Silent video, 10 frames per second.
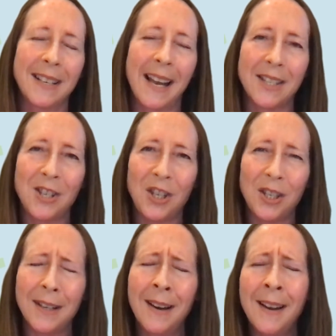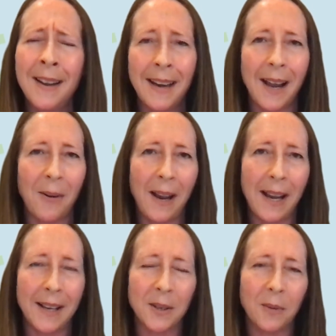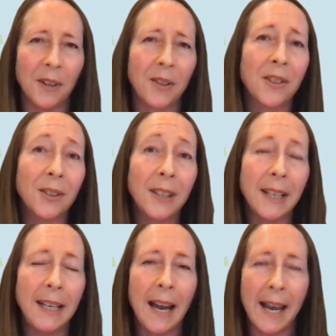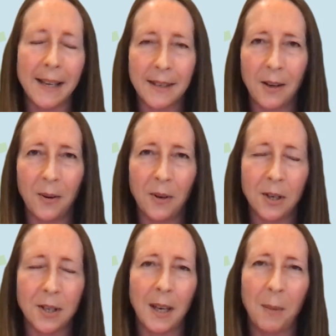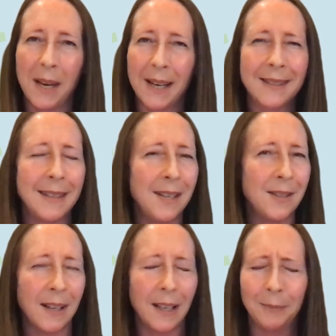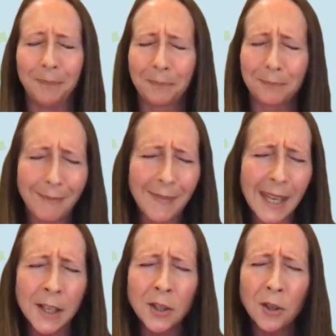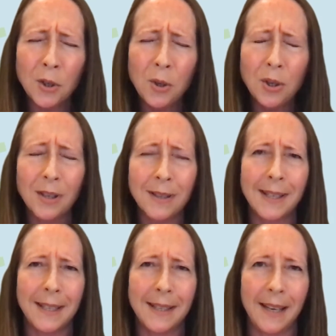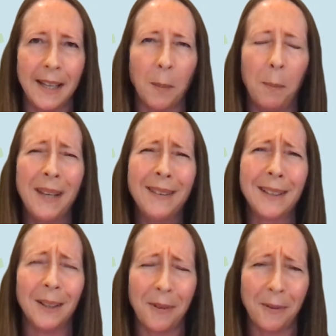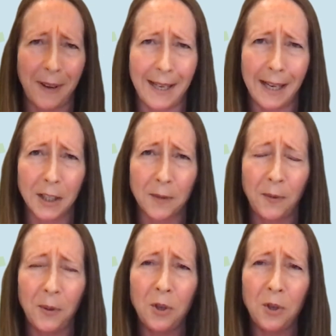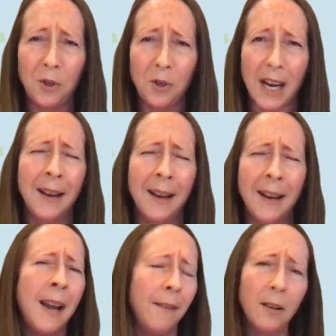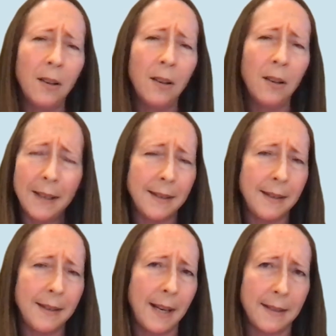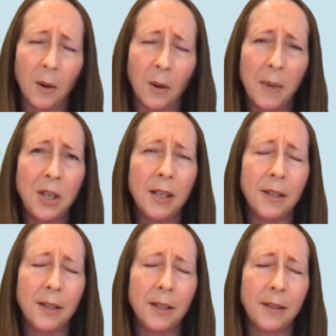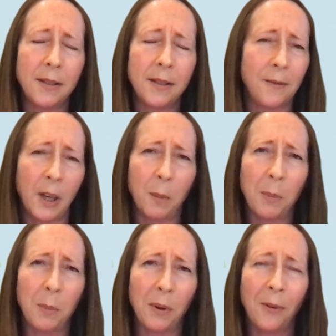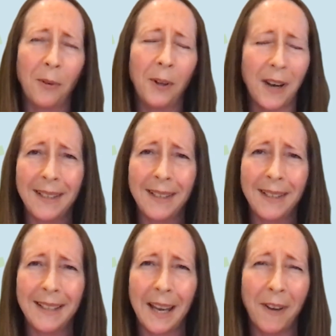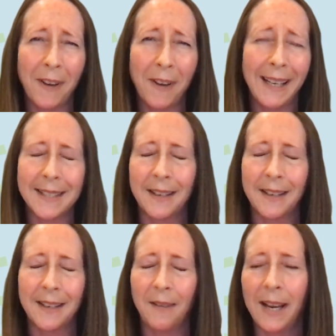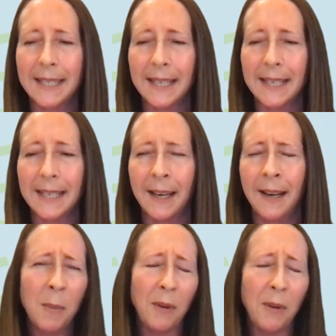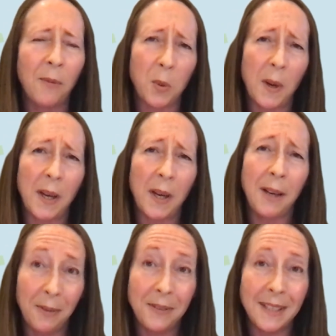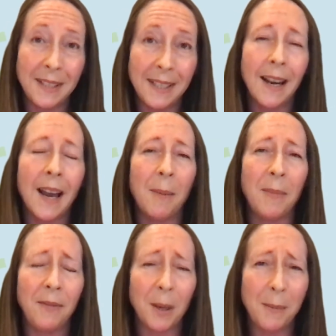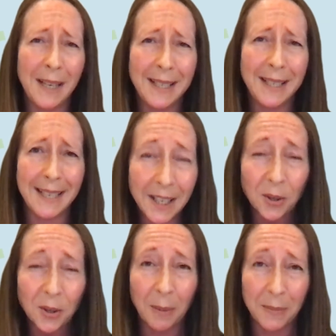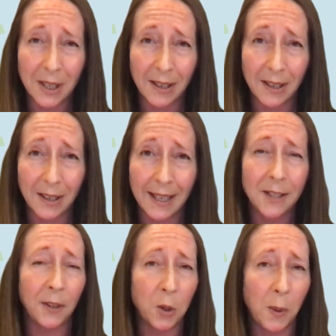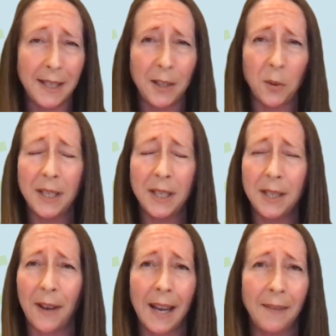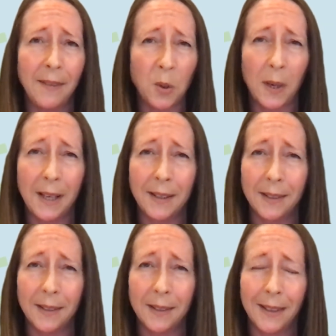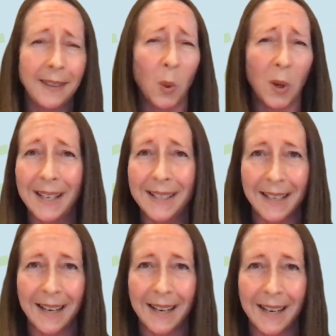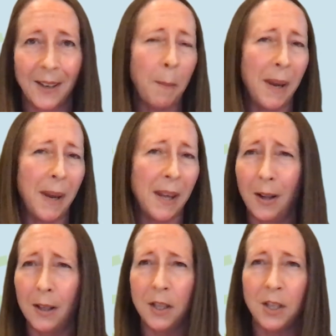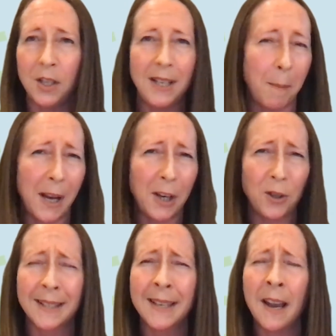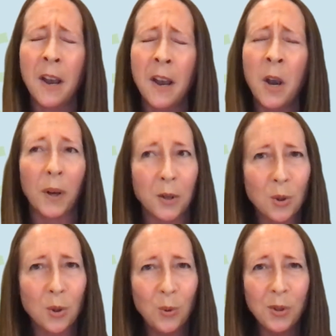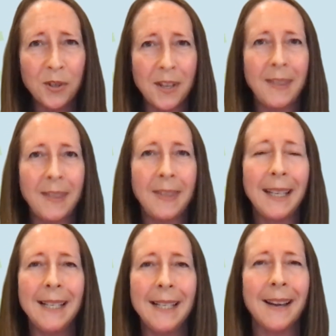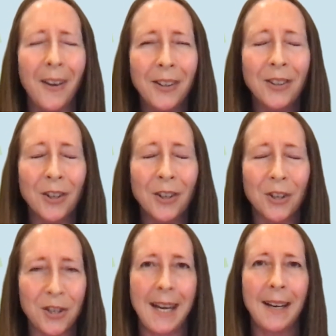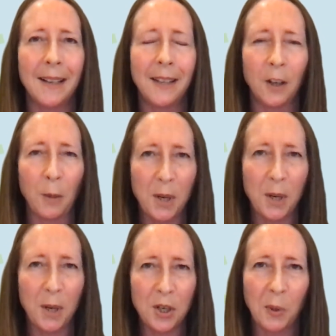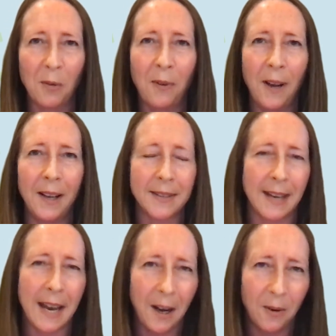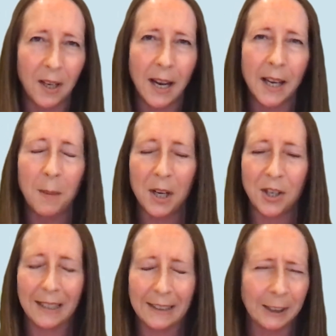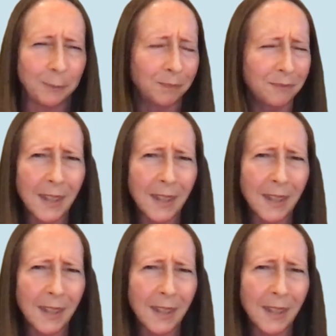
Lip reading: last year, now has over 30 asset owners in the mix. These are institutions that sit at the pinnacle of the finance food chain, have all committed to net zero emissions for their portfolios, for everything they finance and invest in before 2050. They've committed to interim targets for 2025 and 2030. They're working together on methodologies and metrics where the tools that they need to understand their emissions profiles and how to cut emissions